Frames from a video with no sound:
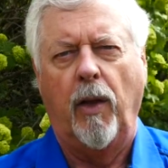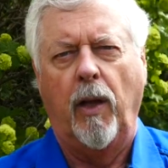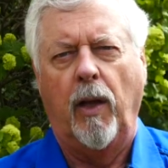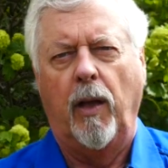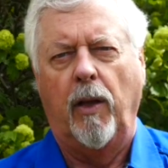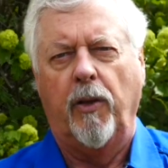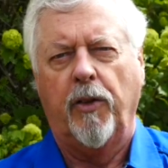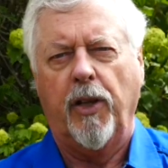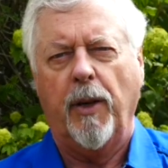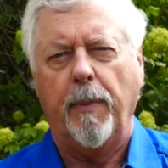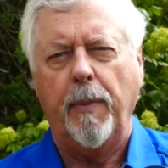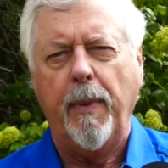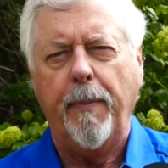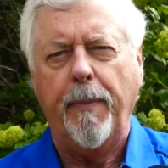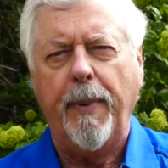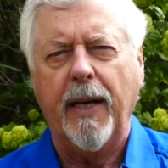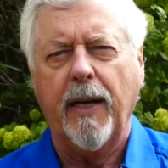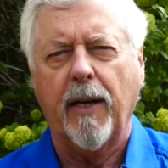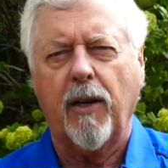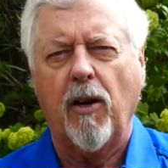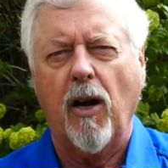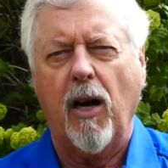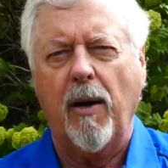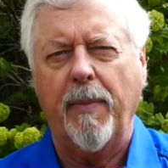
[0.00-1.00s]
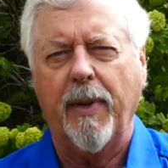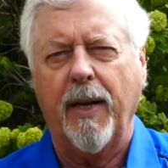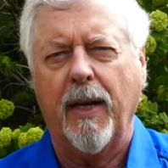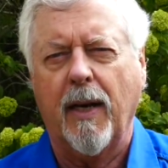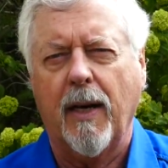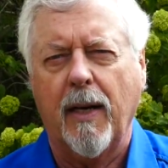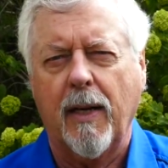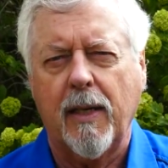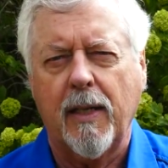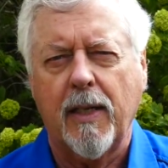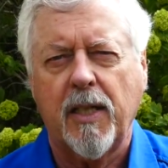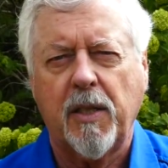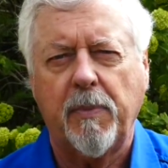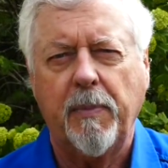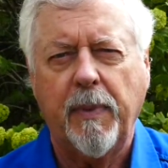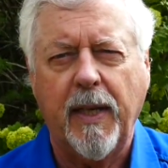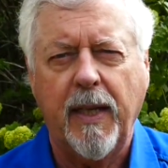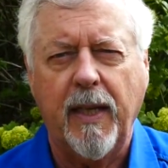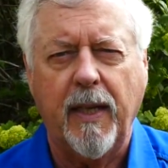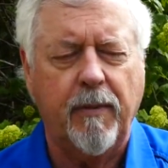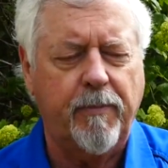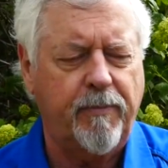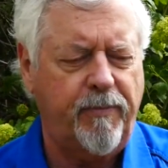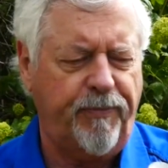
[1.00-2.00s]
Somebody made a comment and asked
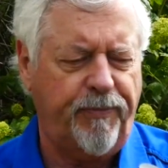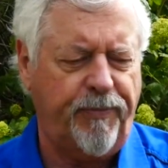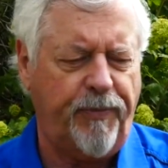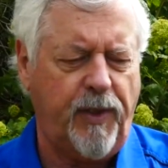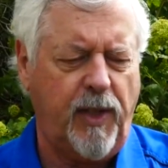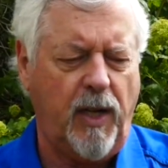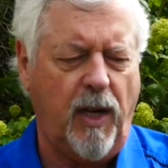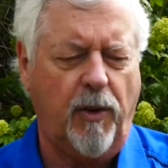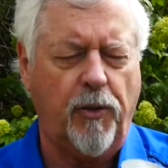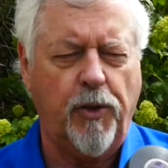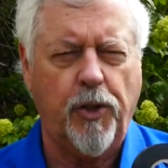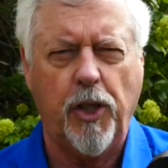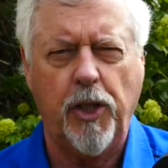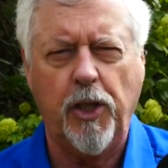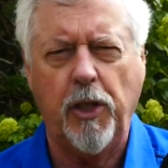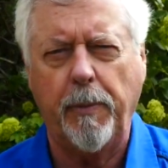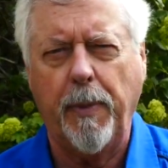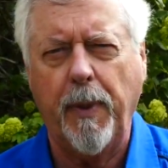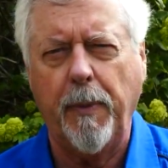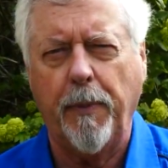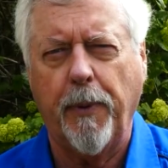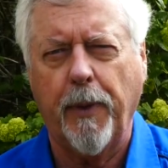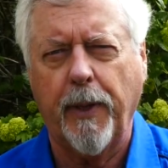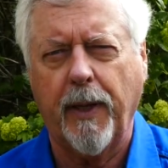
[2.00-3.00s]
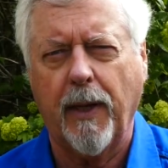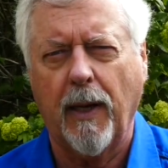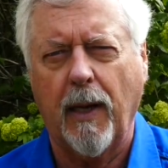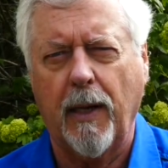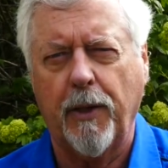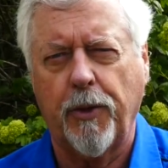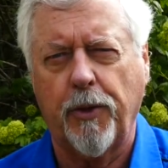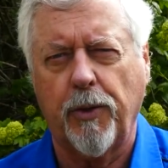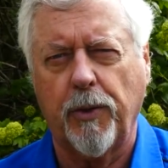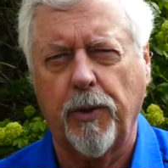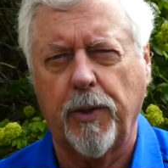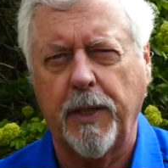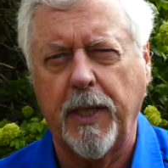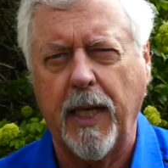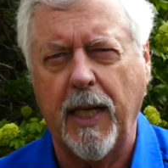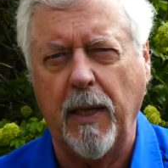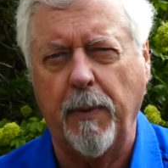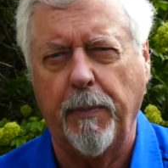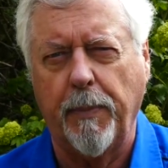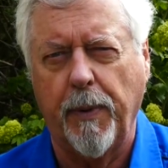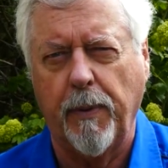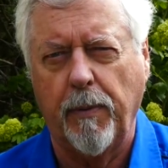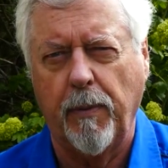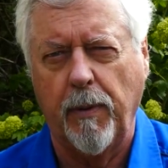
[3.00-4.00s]
me, should you be putting electrical
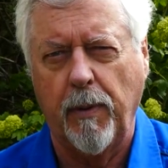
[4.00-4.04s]
tape